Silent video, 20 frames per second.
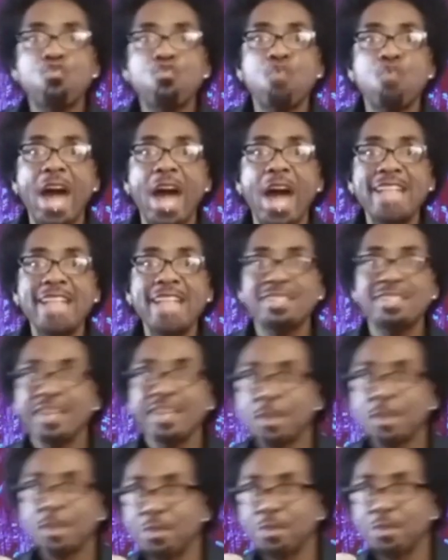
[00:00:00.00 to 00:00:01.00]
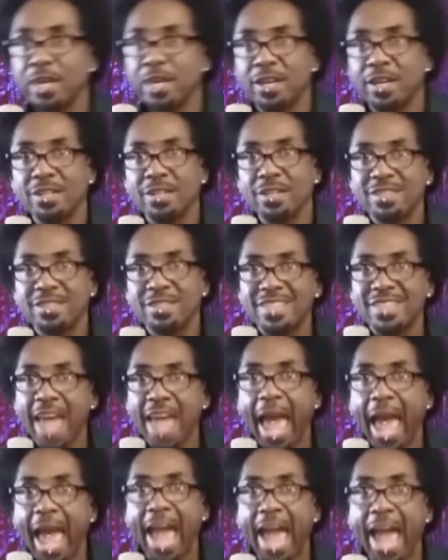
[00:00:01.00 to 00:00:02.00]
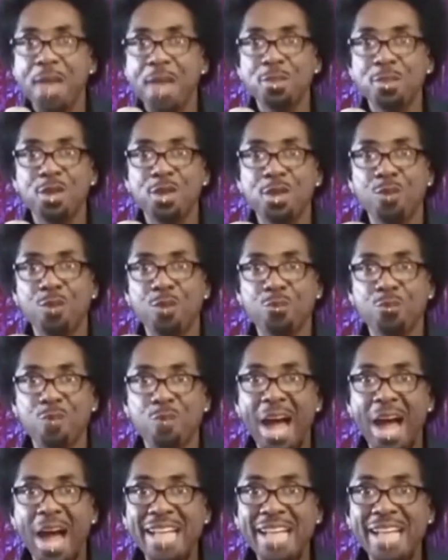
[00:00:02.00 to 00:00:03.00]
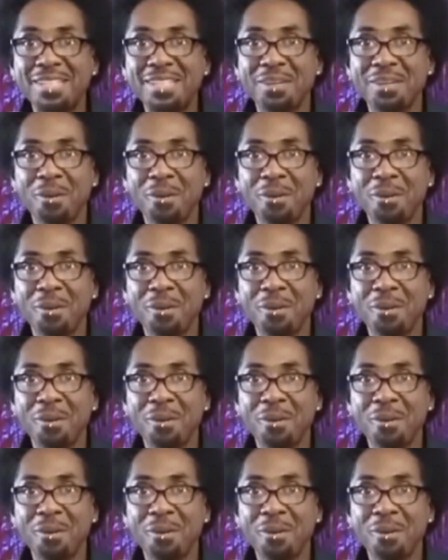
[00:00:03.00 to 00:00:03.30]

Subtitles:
right things and the right